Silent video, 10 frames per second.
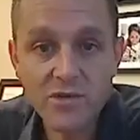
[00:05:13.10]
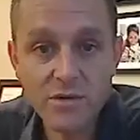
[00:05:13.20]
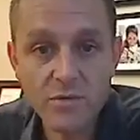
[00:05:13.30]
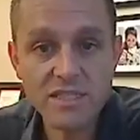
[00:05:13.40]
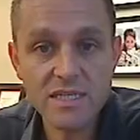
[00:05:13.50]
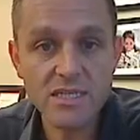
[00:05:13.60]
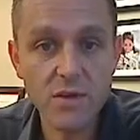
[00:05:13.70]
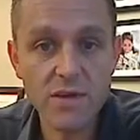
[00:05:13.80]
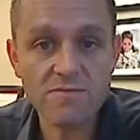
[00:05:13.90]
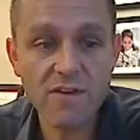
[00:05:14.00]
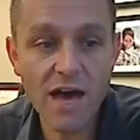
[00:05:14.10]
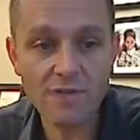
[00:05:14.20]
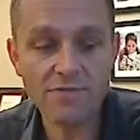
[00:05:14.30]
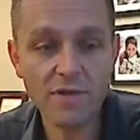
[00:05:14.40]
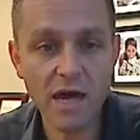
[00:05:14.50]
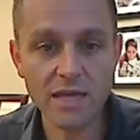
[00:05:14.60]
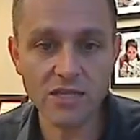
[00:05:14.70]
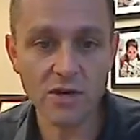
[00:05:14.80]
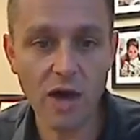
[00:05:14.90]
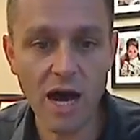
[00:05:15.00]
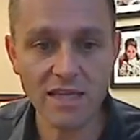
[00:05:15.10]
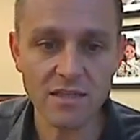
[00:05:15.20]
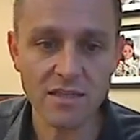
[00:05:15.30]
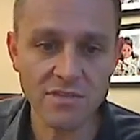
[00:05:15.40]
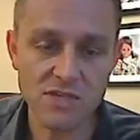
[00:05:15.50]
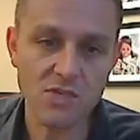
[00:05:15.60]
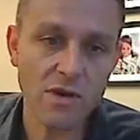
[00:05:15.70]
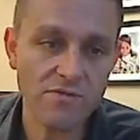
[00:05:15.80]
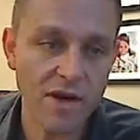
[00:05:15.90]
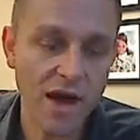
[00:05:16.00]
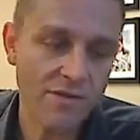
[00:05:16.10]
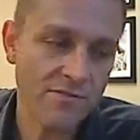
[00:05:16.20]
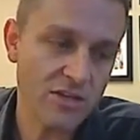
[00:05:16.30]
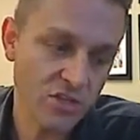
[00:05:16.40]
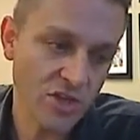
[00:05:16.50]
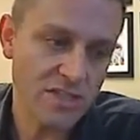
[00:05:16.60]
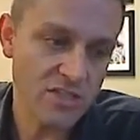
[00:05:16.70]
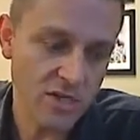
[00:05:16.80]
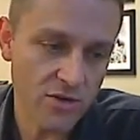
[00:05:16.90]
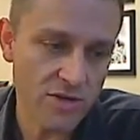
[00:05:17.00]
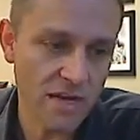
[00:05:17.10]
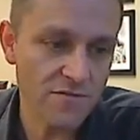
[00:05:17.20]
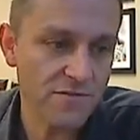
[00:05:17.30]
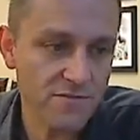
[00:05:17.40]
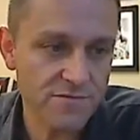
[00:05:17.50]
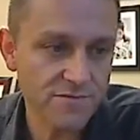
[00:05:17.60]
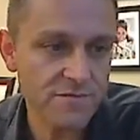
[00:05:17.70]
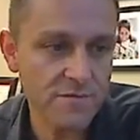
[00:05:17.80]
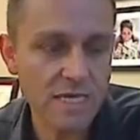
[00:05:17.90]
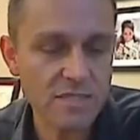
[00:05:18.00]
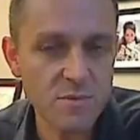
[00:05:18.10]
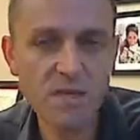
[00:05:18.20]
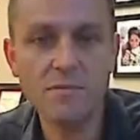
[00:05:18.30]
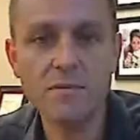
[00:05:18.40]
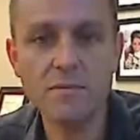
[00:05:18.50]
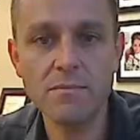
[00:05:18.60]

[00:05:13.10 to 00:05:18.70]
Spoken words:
know that with T25, I love T25, and you guys know that it's been